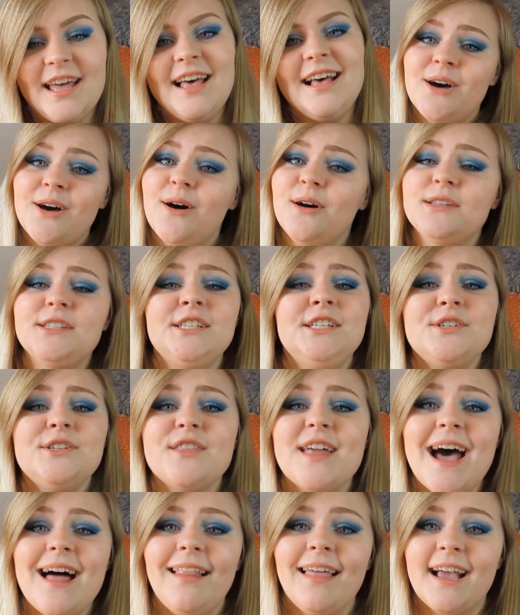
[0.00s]
So to do
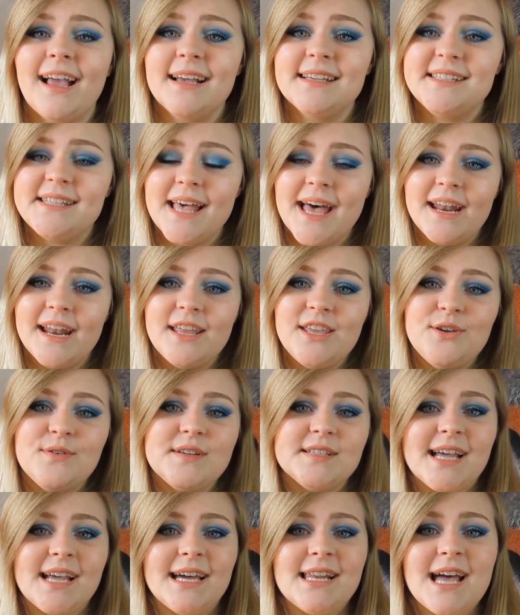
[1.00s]
that, like I said, you
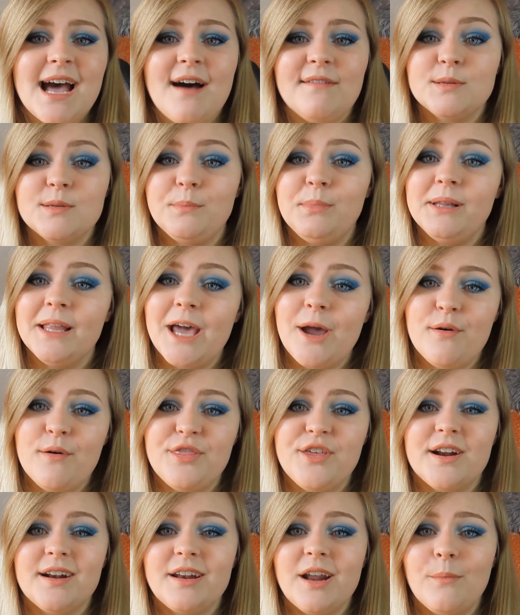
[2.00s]
just kind of have to play
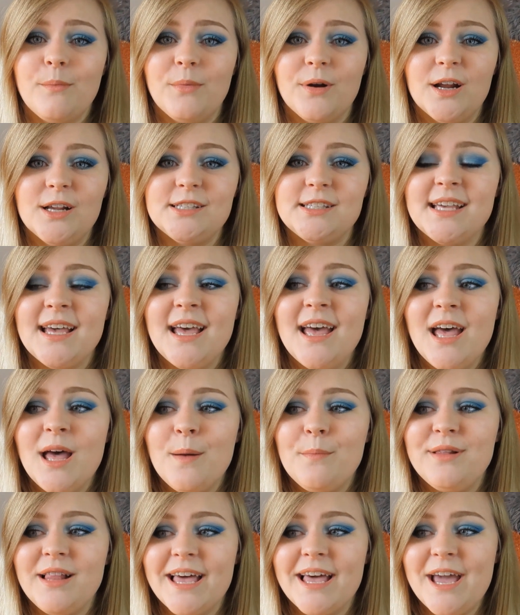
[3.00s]
with your numbers,
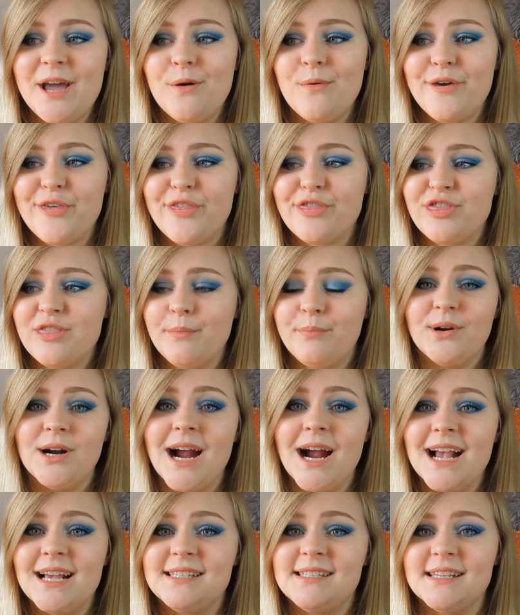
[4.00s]
play with the
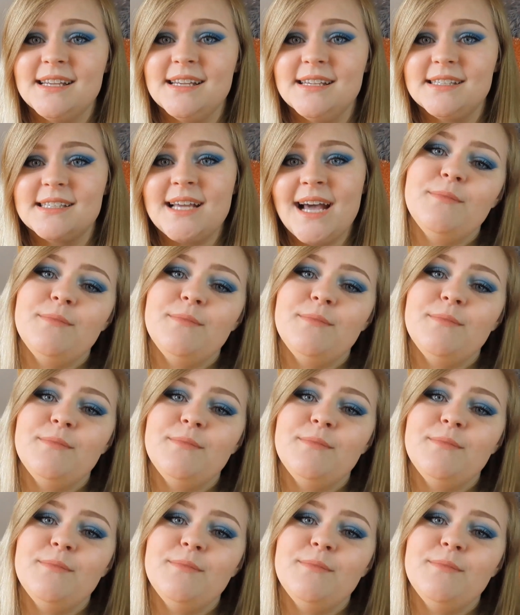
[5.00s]
prices.